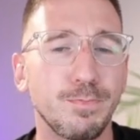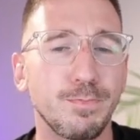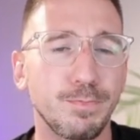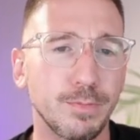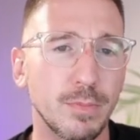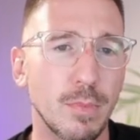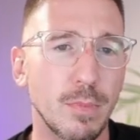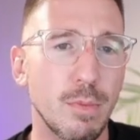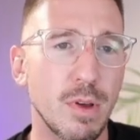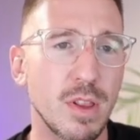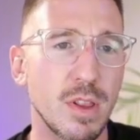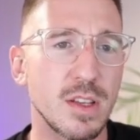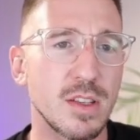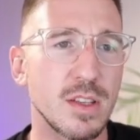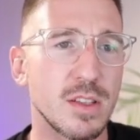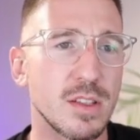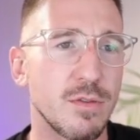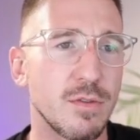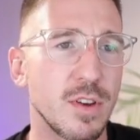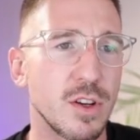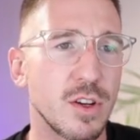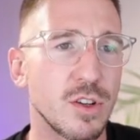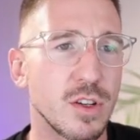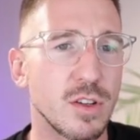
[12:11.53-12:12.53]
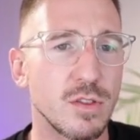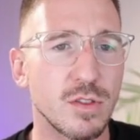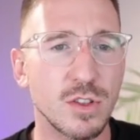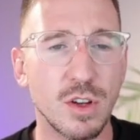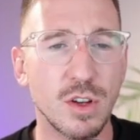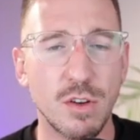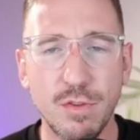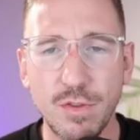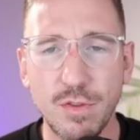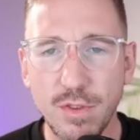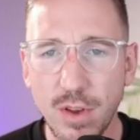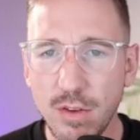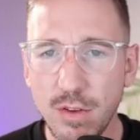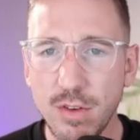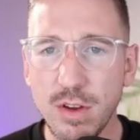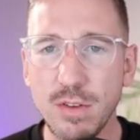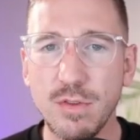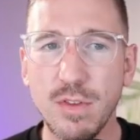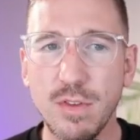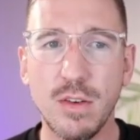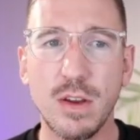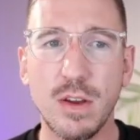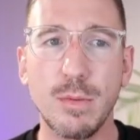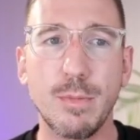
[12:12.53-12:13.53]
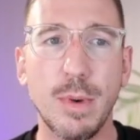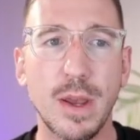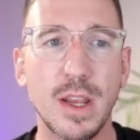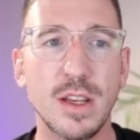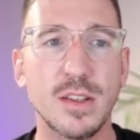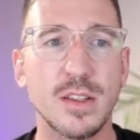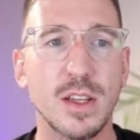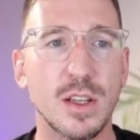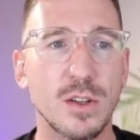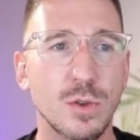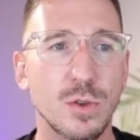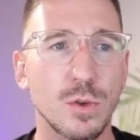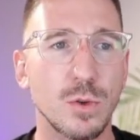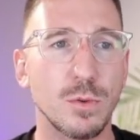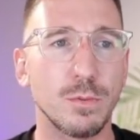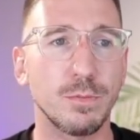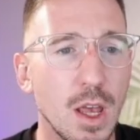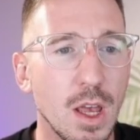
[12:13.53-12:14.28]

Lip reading: but this is sufficient. So very, very basic tool.